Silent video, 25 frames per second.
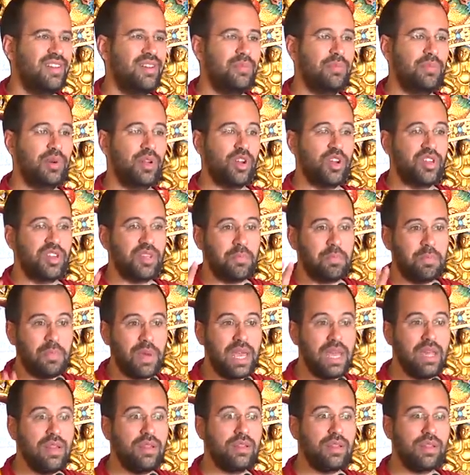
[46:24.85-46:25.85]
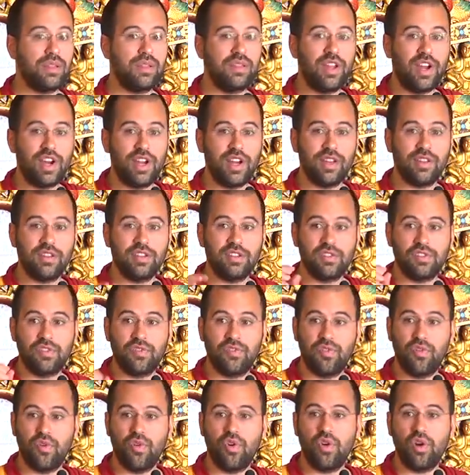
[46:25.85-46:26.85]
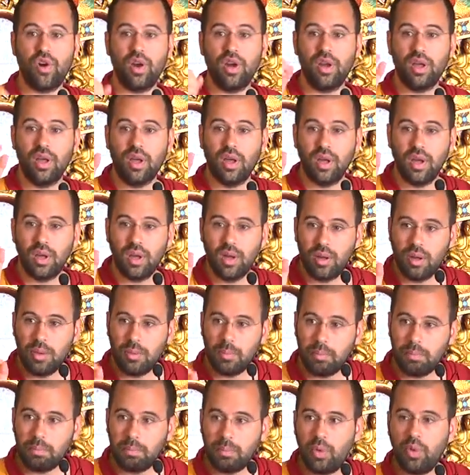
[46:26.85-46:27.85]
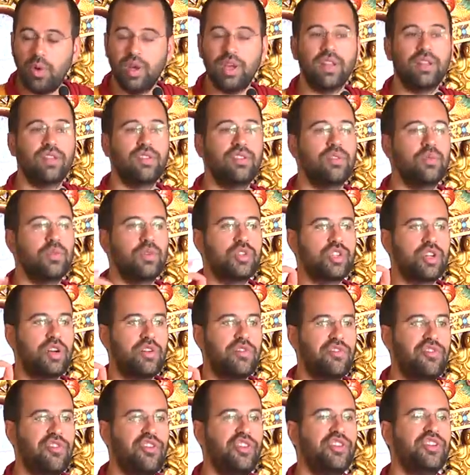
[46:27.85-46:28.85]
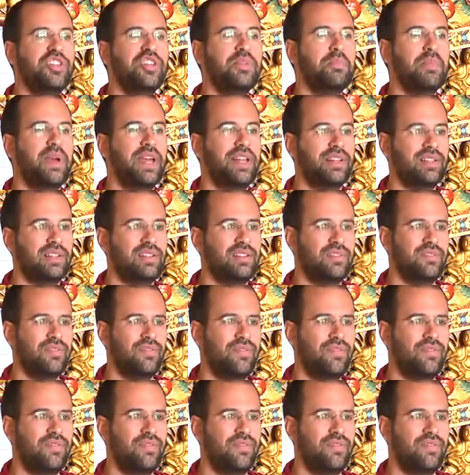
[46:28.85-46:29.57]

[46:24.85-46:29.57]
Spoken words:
But on the basis, there are these 4 points which are fundamental.